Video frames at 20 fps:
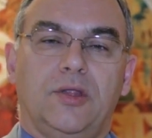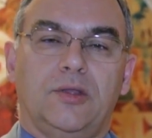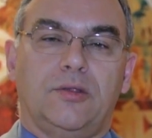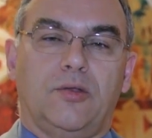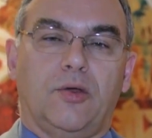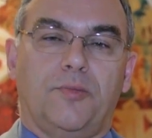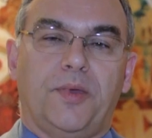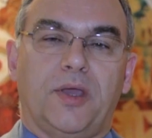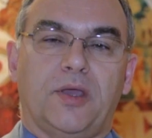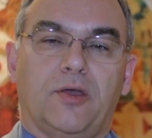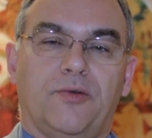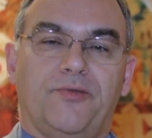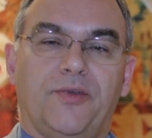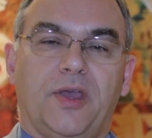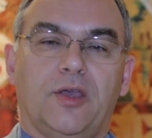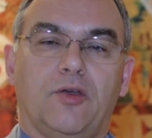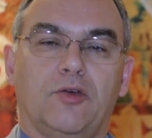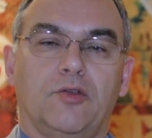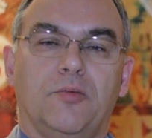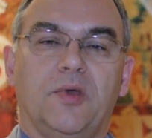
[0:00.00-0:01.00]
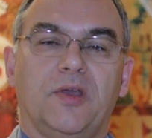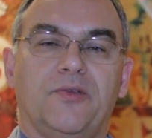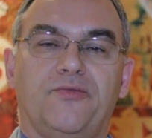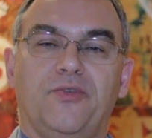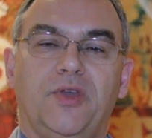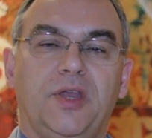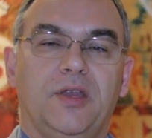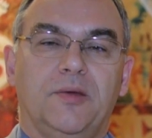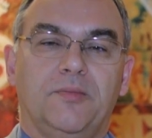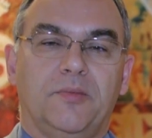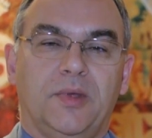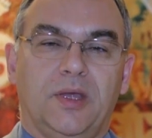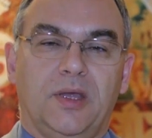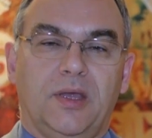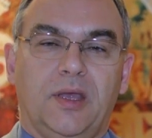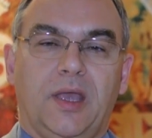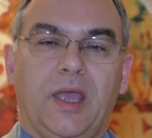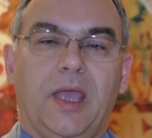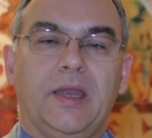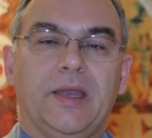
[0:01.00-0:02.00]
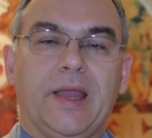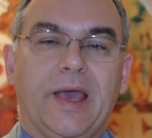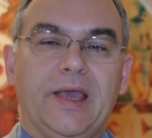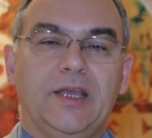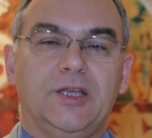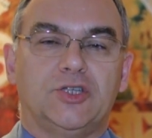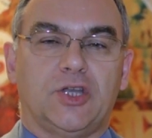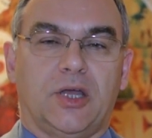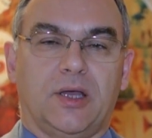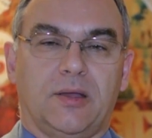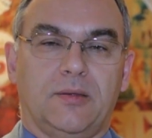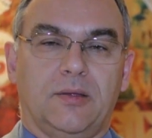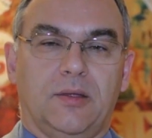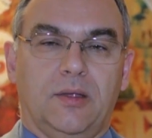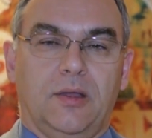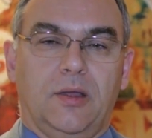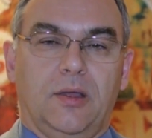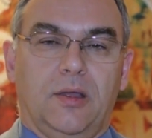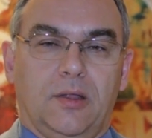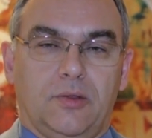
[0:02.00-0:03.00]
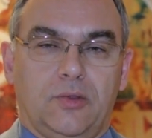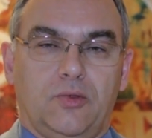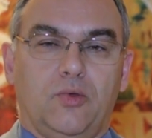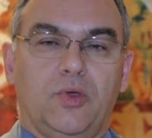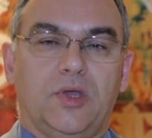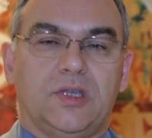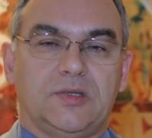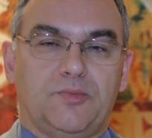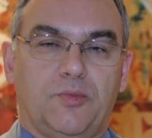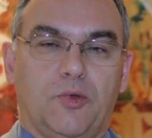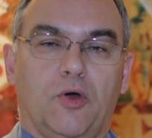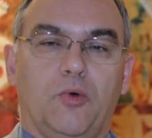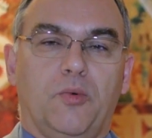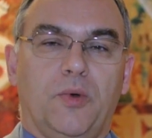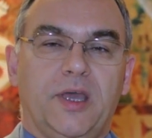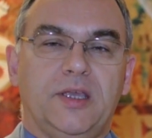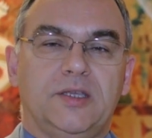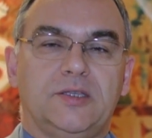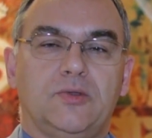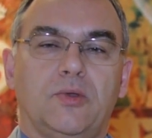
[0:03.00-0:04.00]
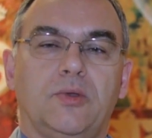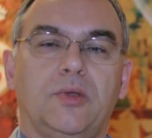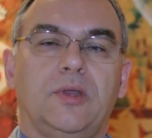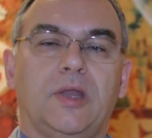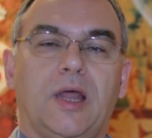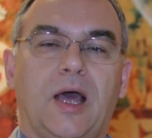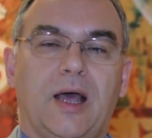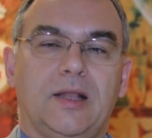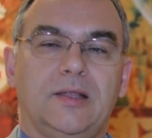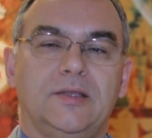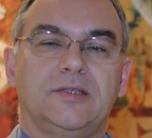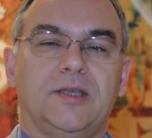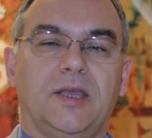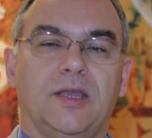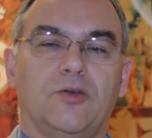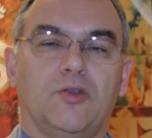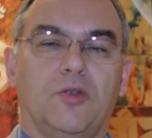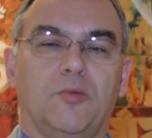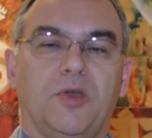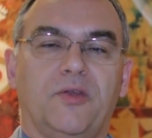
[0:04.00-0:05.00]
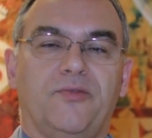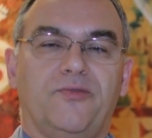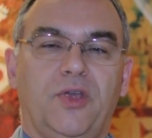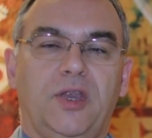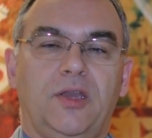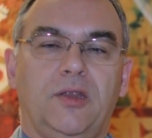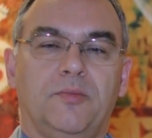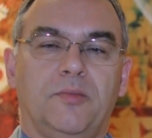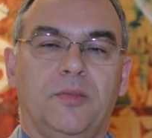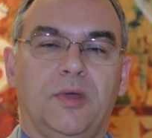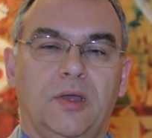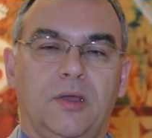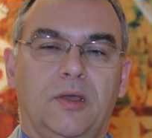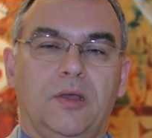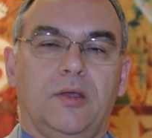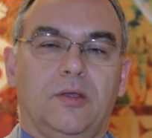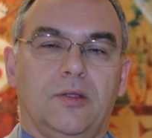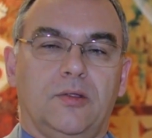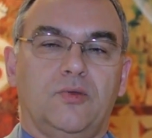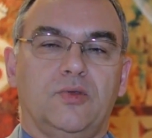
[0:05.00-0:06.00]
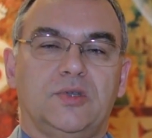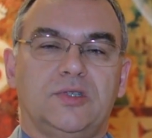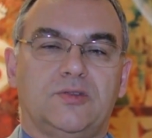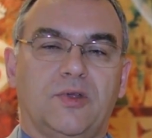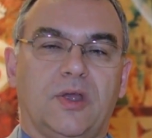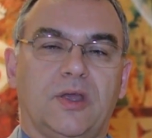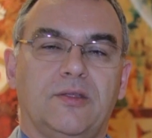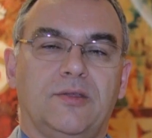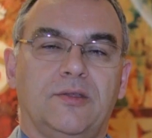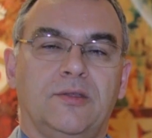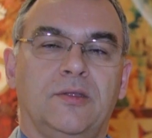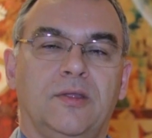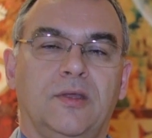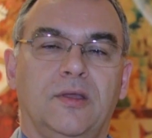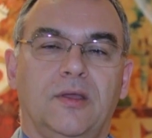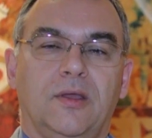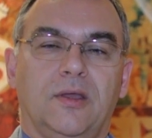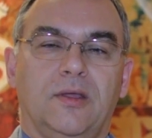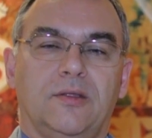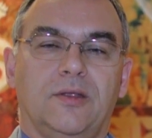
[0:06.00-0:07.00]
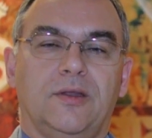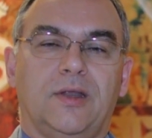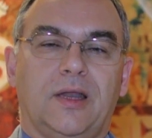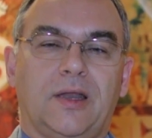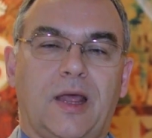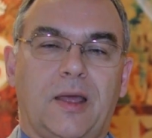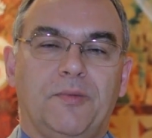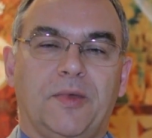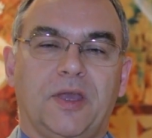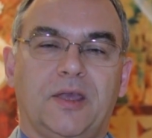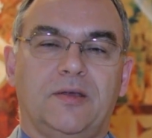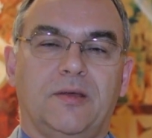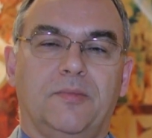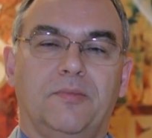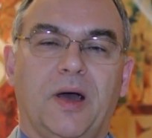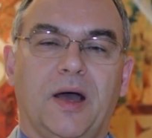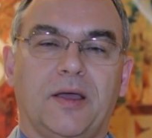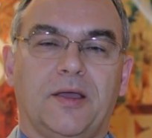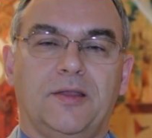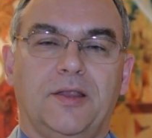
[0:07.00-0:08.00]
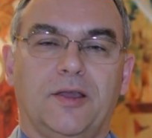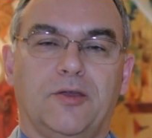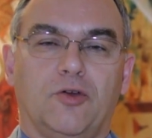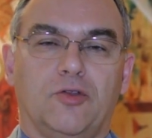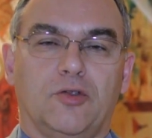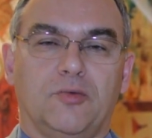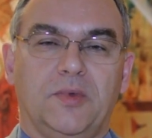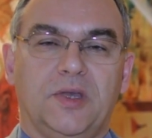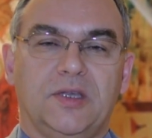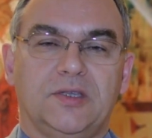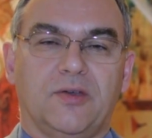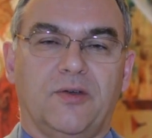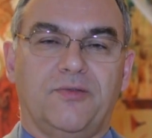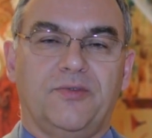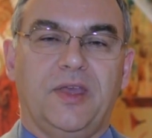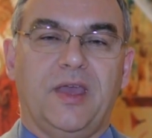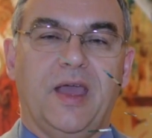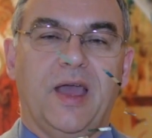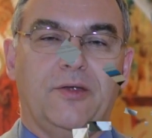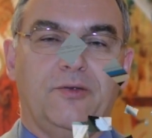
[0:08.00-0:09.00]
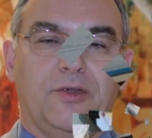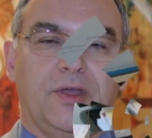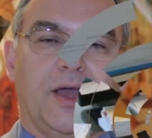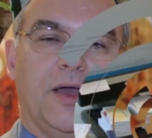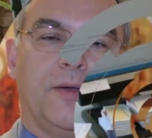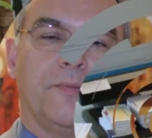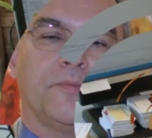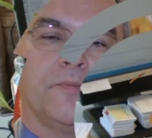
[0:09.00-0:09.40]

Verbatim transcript: the topic of economic freedom in Asia to explore ways to enhance economic freedom to strengthen the dynamic market economies of the area.